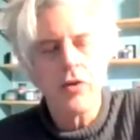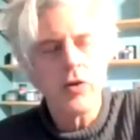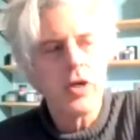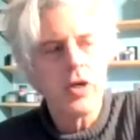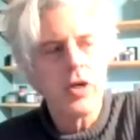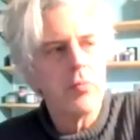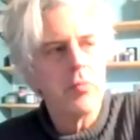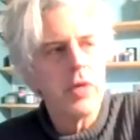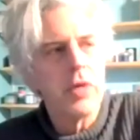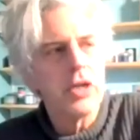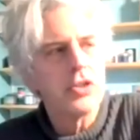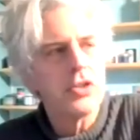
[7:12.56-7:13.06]

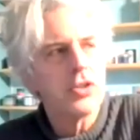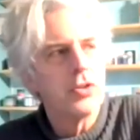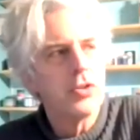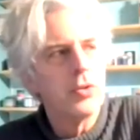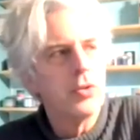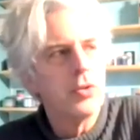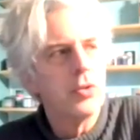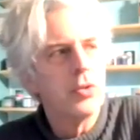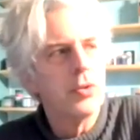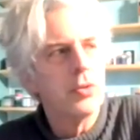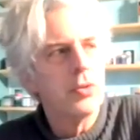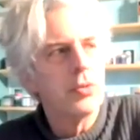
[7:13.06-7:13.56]
It makes
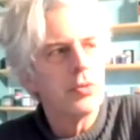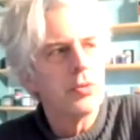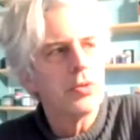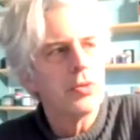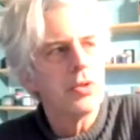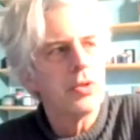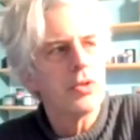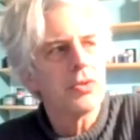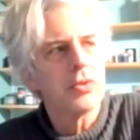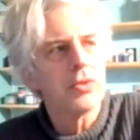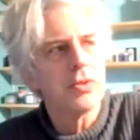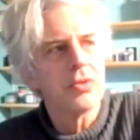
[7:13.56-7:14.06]
you
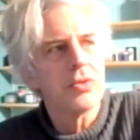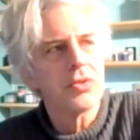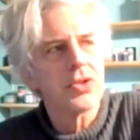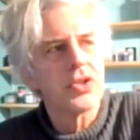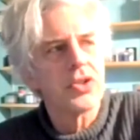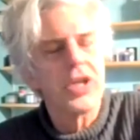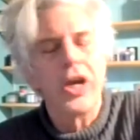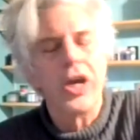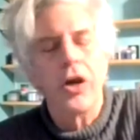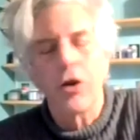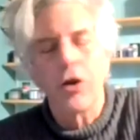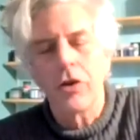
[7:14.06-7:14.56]

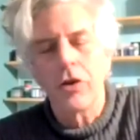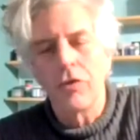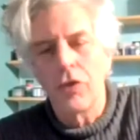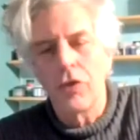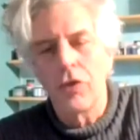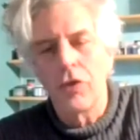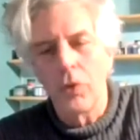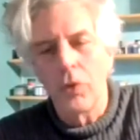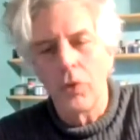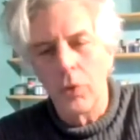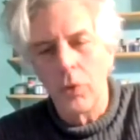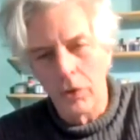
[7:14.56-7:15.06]
scared of
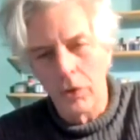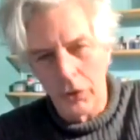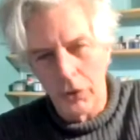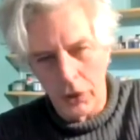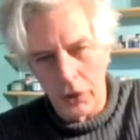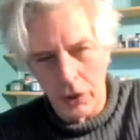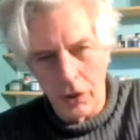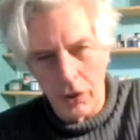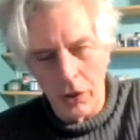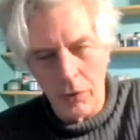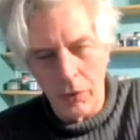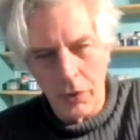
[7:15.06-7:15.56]
the world
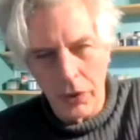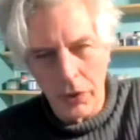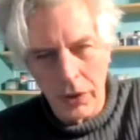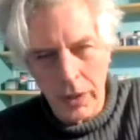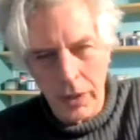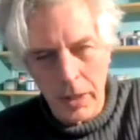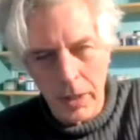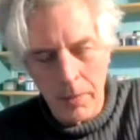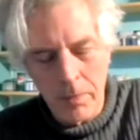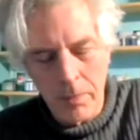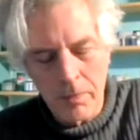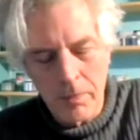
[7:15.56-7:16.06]
along with
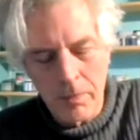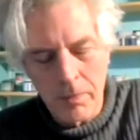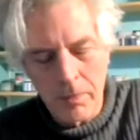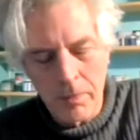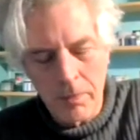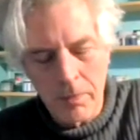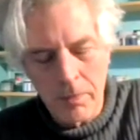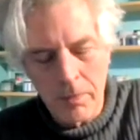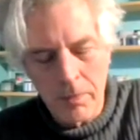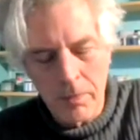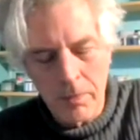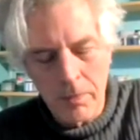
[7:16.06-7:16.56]
them.
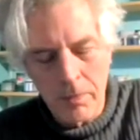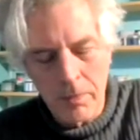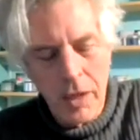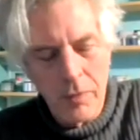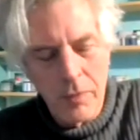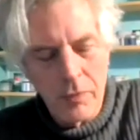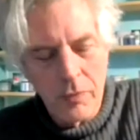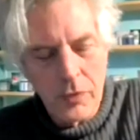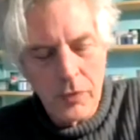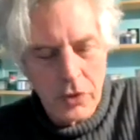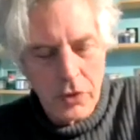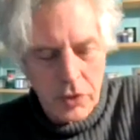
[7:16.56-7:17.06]

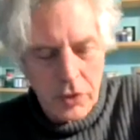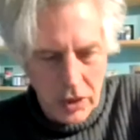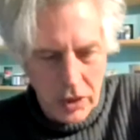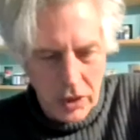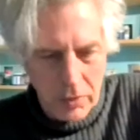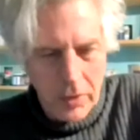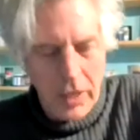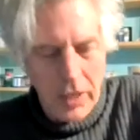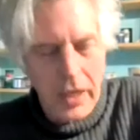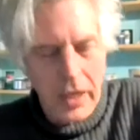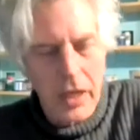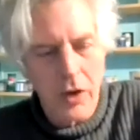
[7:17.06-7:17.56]
You talked
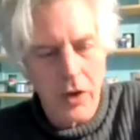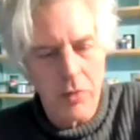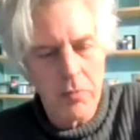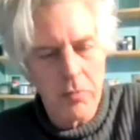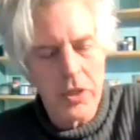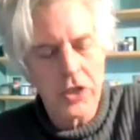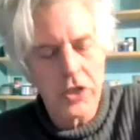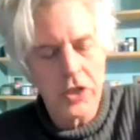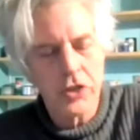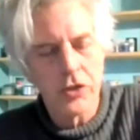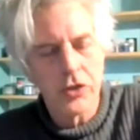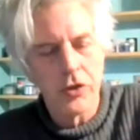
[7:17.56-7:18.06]
about how it
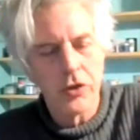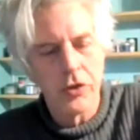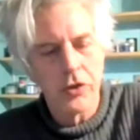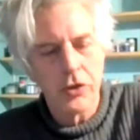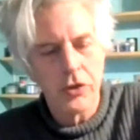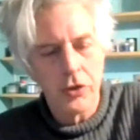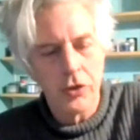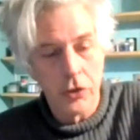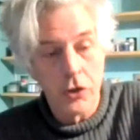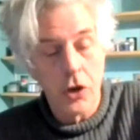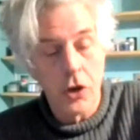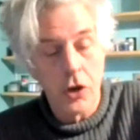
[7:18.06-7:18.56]
makes
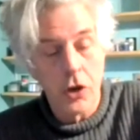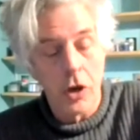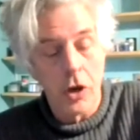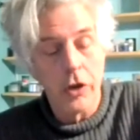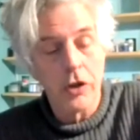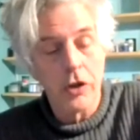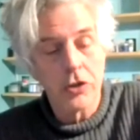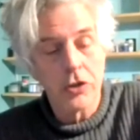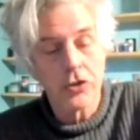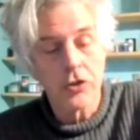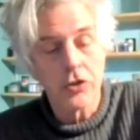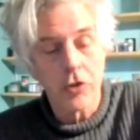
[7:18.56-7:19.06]
your
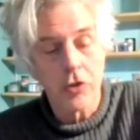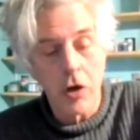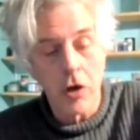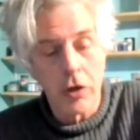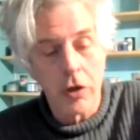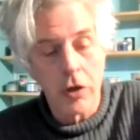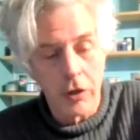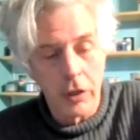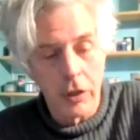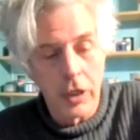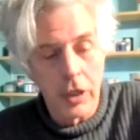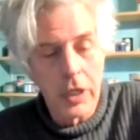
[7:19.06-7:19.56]
daughter
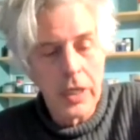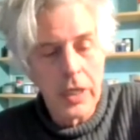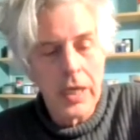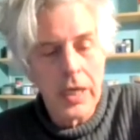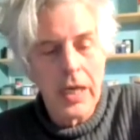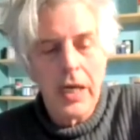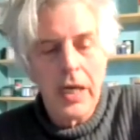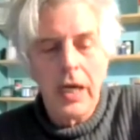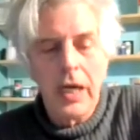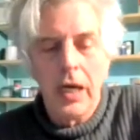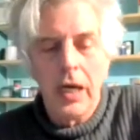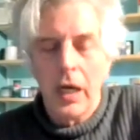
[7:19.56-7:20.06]
stronger.
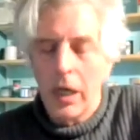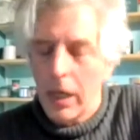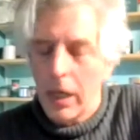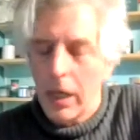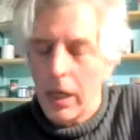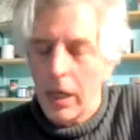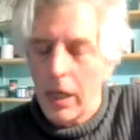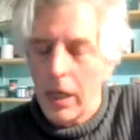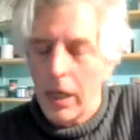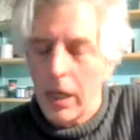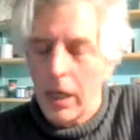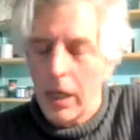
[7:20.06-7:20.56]

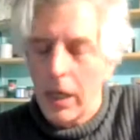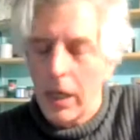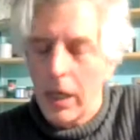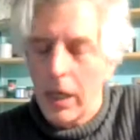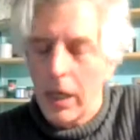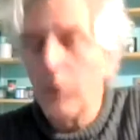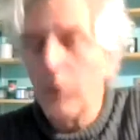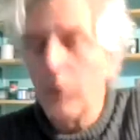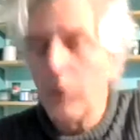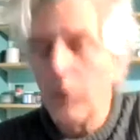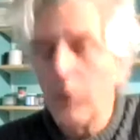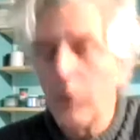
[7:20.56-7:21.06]
I
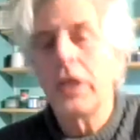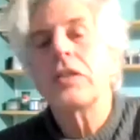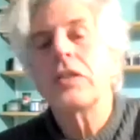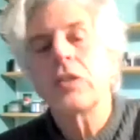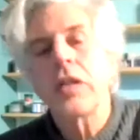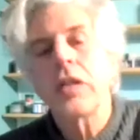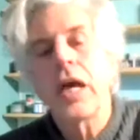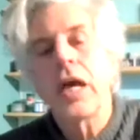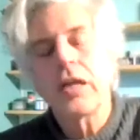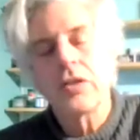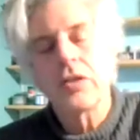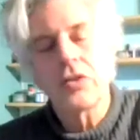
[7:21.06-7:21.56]
can relate to
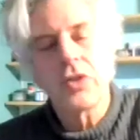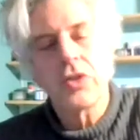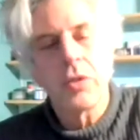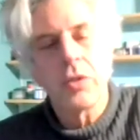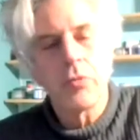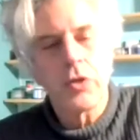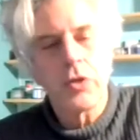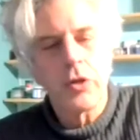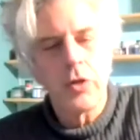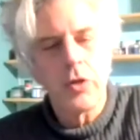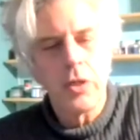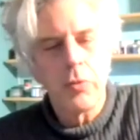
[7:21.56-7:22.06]
that to some
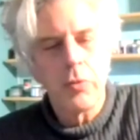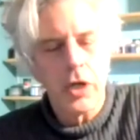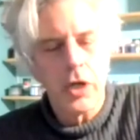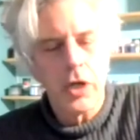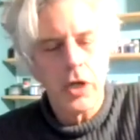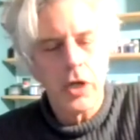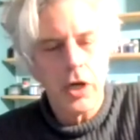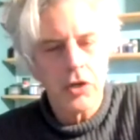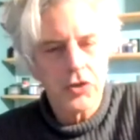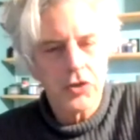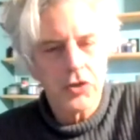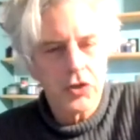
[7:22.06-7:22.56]
degree, but I
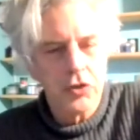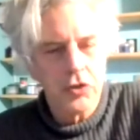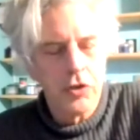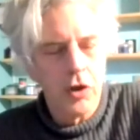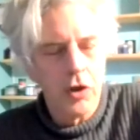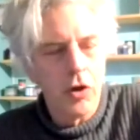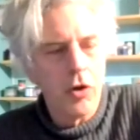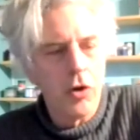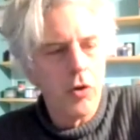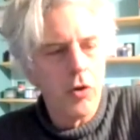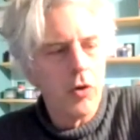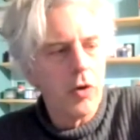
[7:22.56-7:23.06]
also
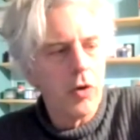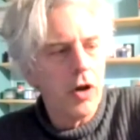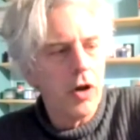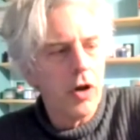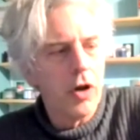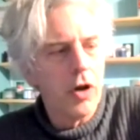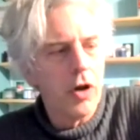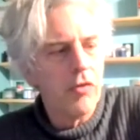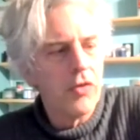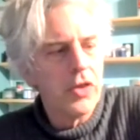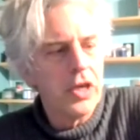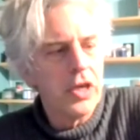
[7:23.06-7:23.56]
know
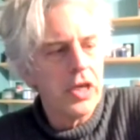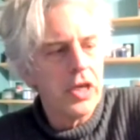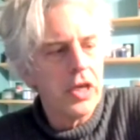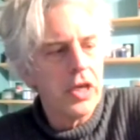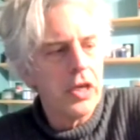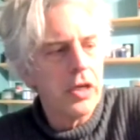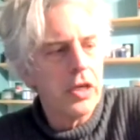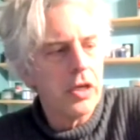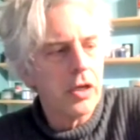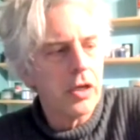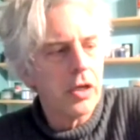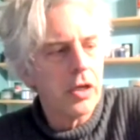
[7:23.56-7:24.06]
of
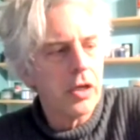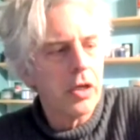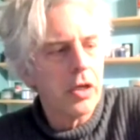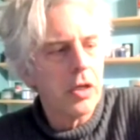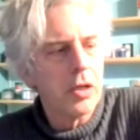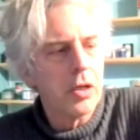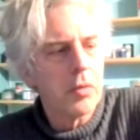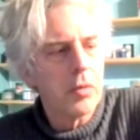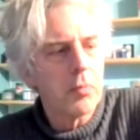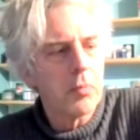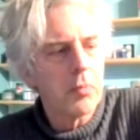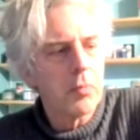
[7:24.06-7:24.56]
the
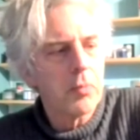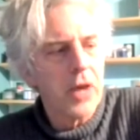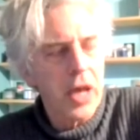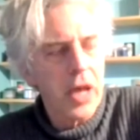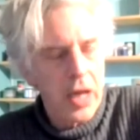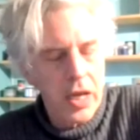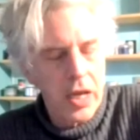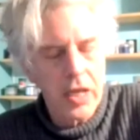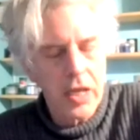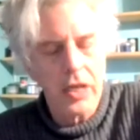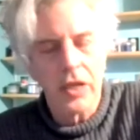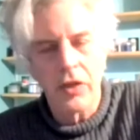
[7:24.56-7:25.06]

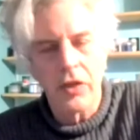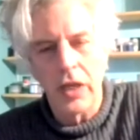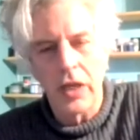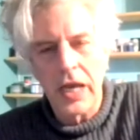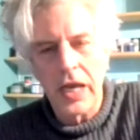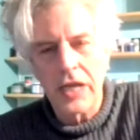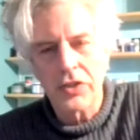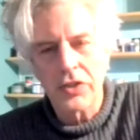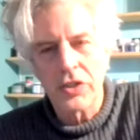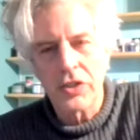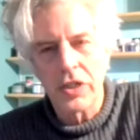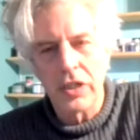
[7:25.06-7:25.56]
pain and the
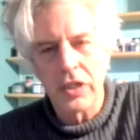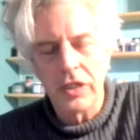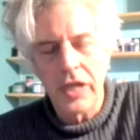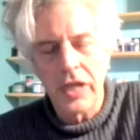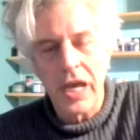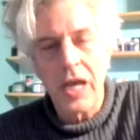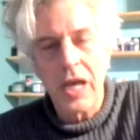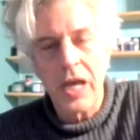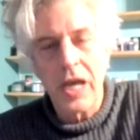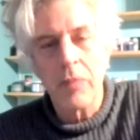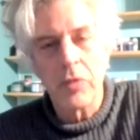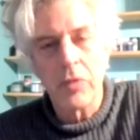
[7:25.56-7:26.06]
lasting
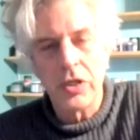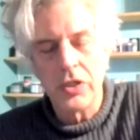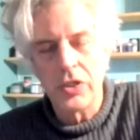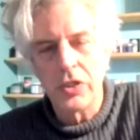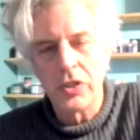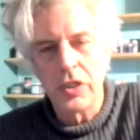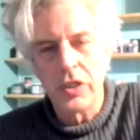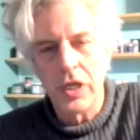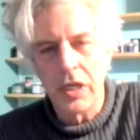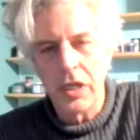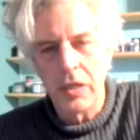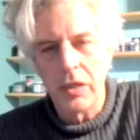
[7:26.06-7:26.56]
damage
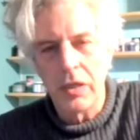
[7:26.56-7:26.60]
that